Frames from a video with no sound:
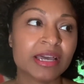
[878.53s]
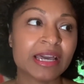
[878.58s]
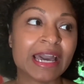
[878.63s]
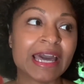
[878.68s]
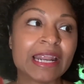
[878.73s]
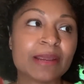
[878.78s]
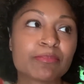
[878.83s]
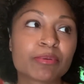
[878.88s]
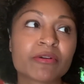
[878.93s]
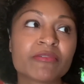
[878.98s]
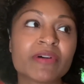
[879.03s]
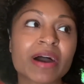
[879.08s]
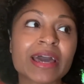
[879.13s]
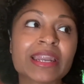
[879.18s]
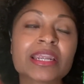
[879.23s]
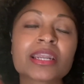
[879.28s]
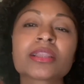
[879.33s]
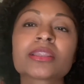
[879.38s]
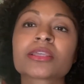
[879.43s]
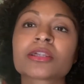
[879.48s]
and it
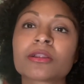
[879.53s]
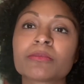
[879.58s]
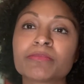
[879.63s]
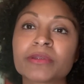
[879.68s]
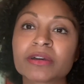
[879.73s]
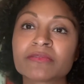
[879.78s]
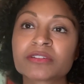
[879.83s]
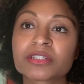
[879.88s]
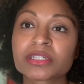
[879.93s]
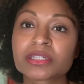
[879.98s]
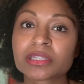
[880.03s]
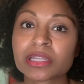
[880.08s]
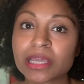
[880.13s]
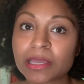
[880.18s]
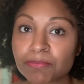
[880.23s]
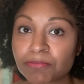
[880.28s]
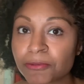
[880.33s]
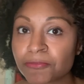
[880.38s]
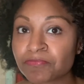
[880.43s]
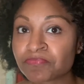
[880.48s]
provided a little bit of
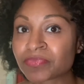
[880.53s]
slip.